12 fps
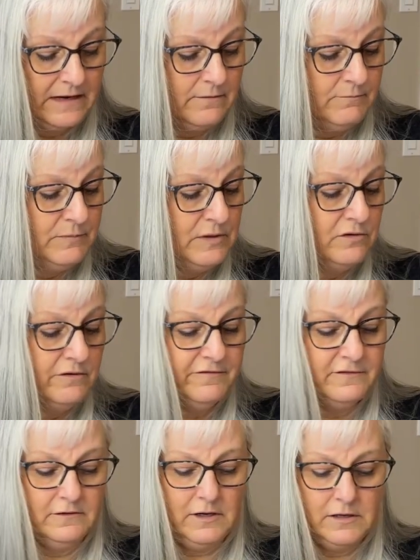
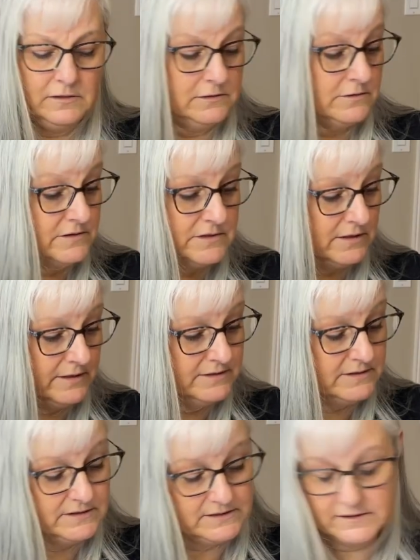Beautiful colors. I
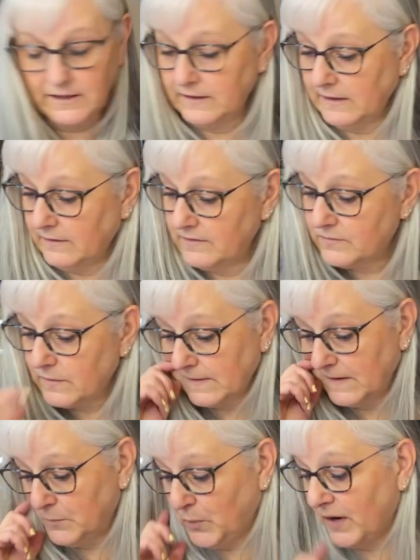was
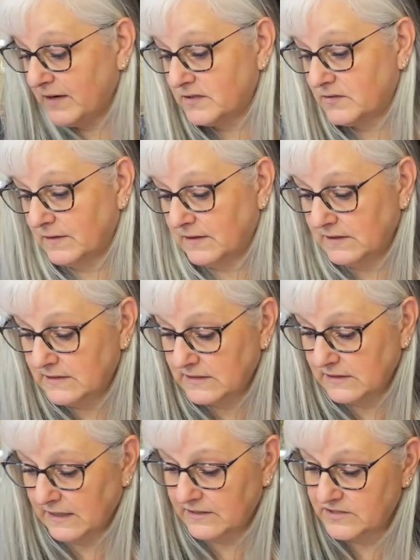really impressed with
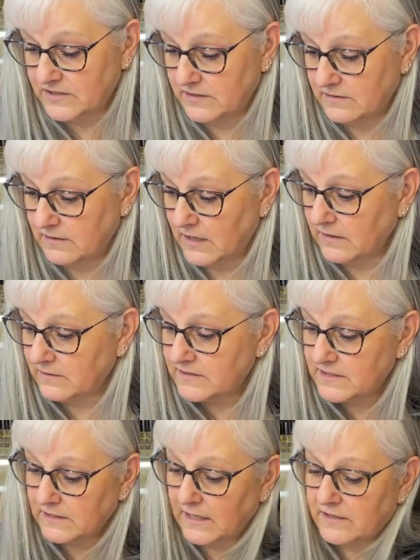the color
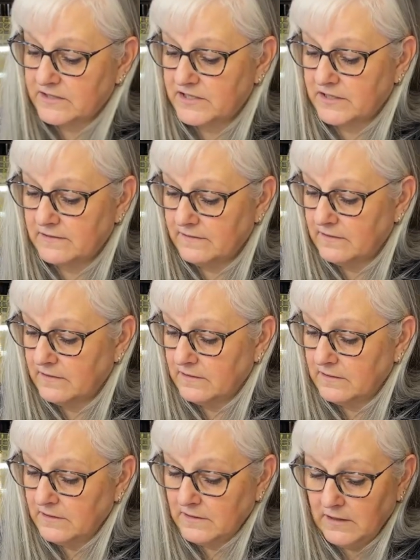selection.
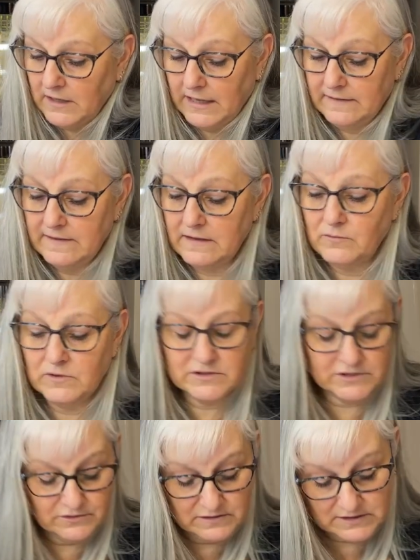And then we'll
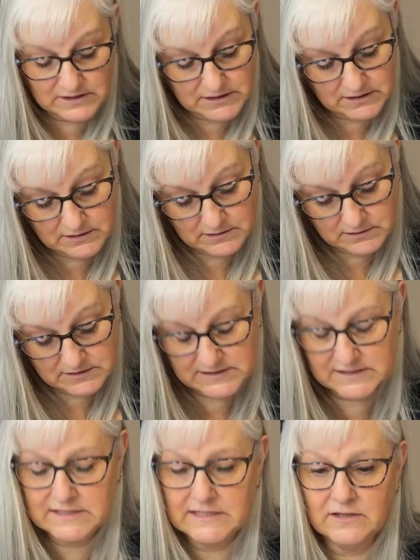do the
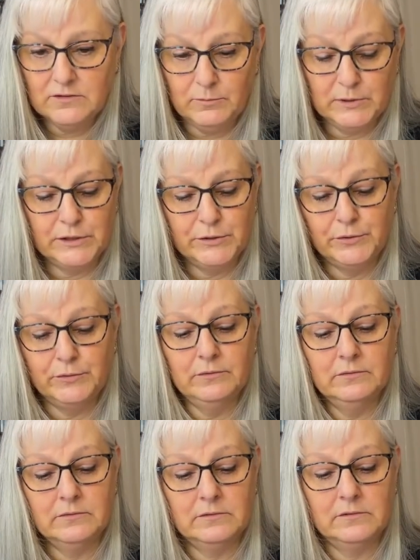steel blue.